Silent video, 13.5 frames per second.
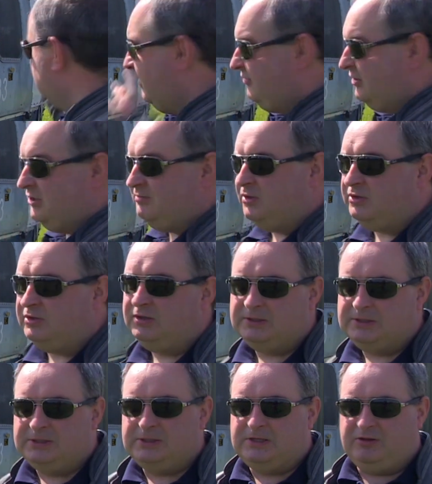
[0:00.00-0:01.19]
have it, but
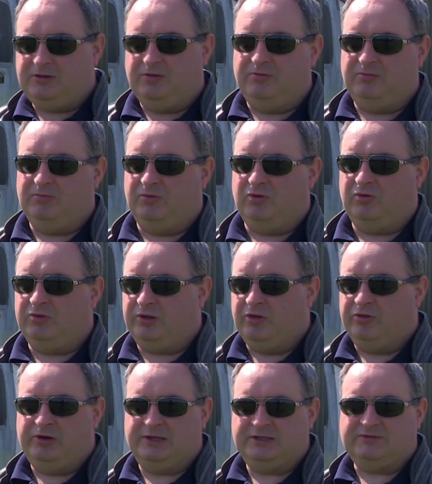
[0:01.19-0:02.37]
you know all the
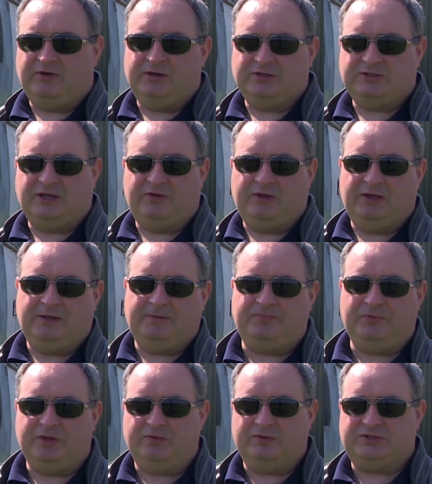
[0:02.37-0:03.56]
other Lynx variants have a
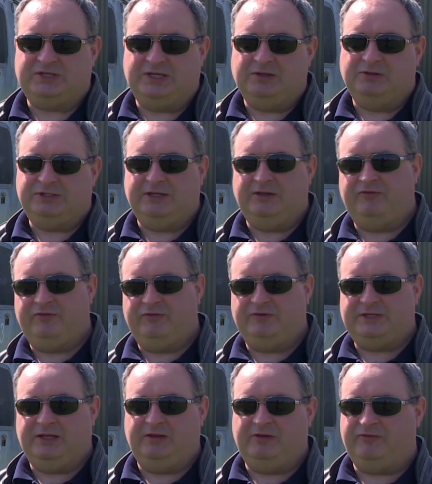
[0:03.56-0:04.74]
you know a single tail
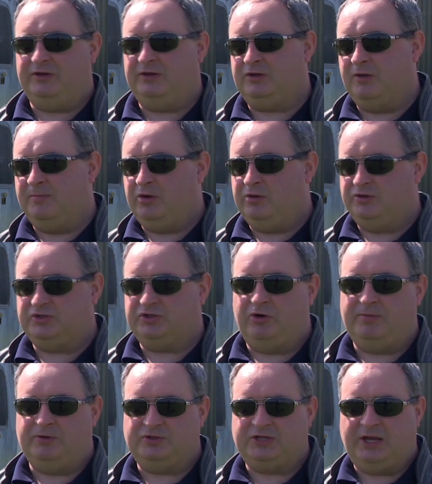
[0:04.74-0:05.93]
tail fin coming out the
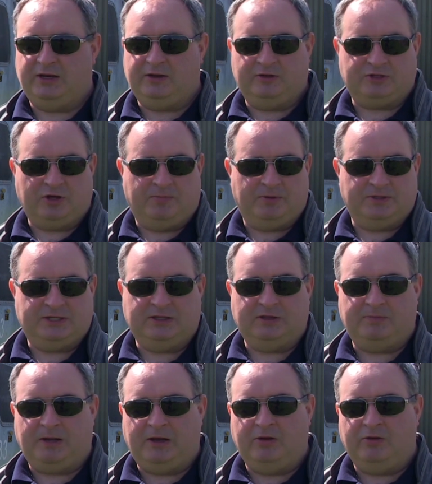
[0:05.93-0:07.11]
starboard side at the top of the tail
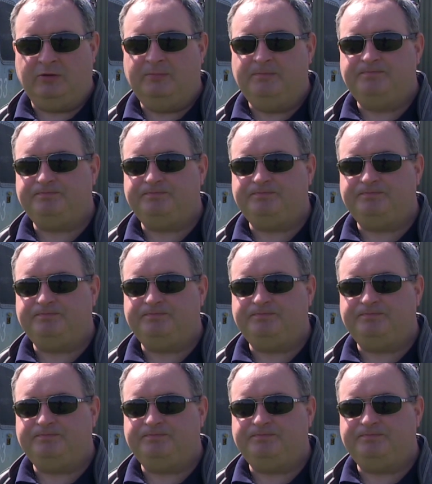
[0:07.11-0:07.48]
pylon.